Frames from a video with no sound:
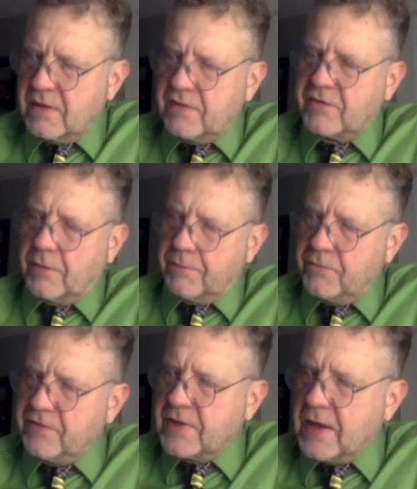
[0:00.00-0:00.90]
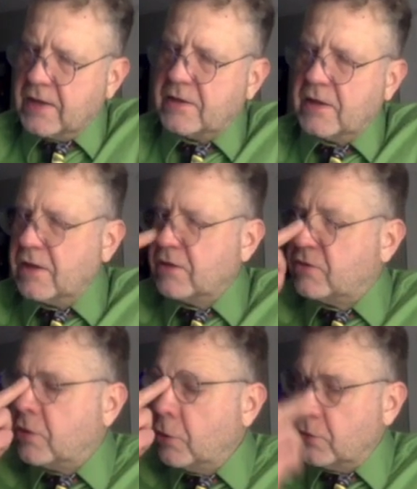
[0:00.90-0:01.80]
So we've got
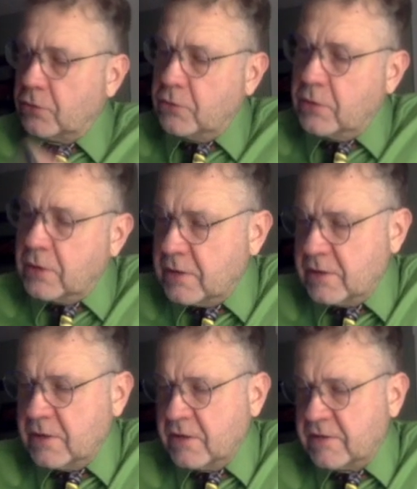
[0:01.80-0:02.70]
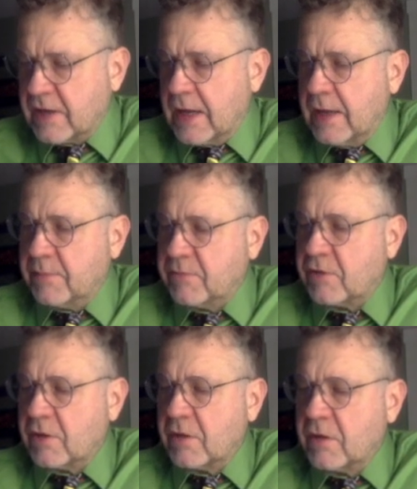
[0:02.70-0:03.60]
2 times
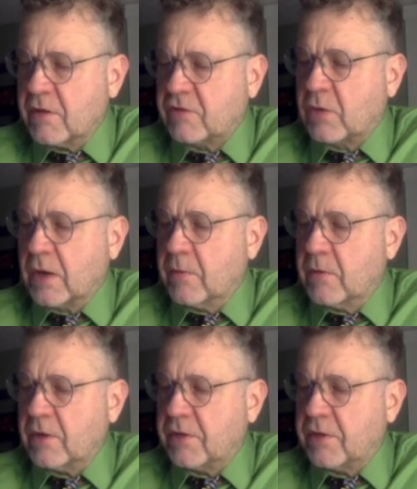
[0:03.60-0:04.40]
the square root of